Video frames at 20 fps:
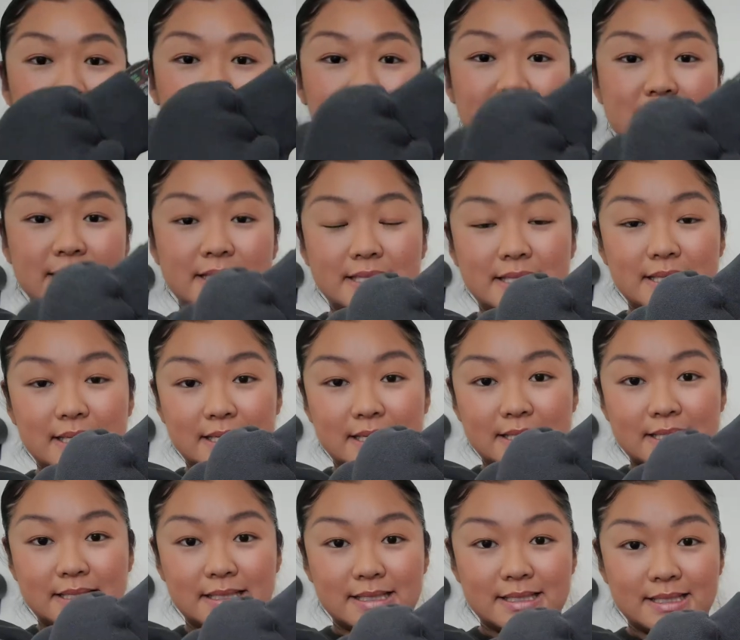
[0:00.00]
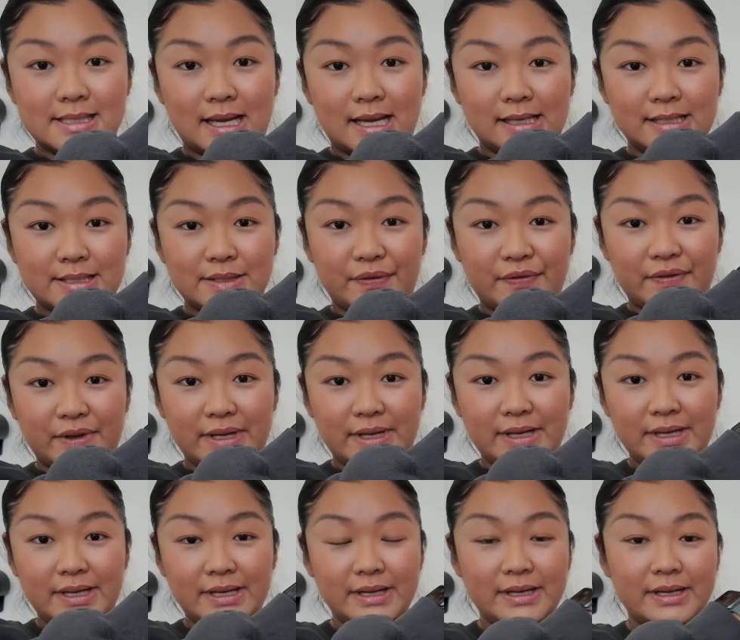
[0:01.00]
This is the size of
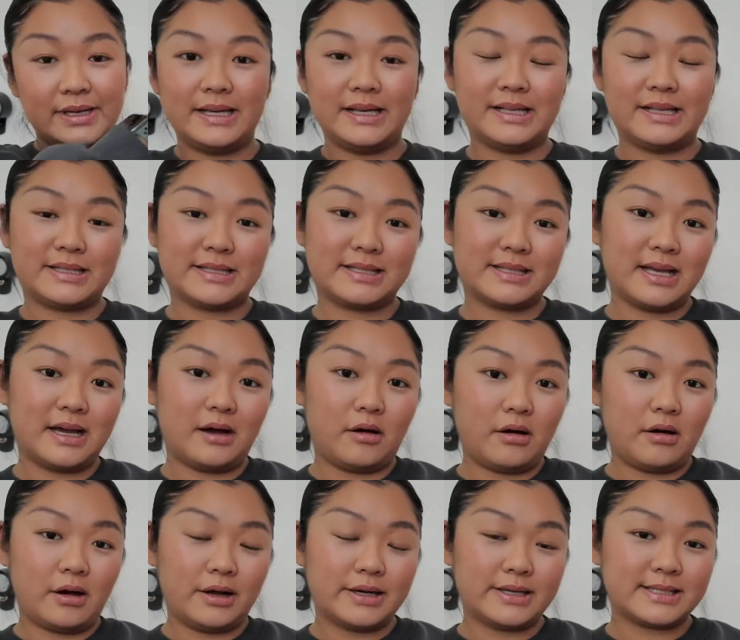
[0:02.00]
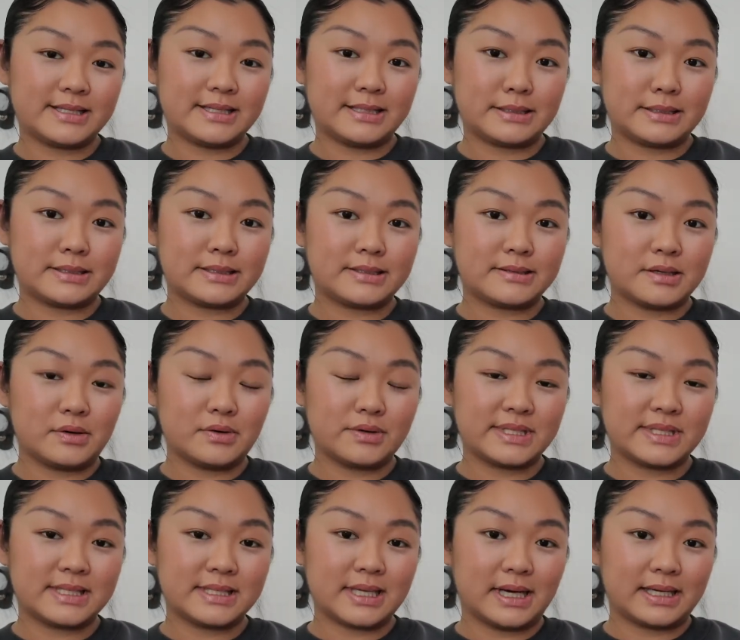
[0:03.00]
it. It's honestly so
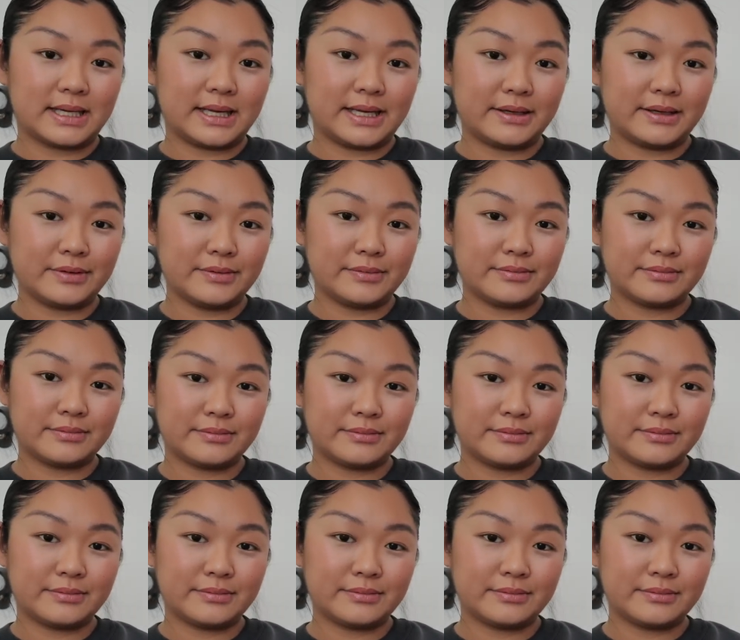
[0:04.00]
stunning.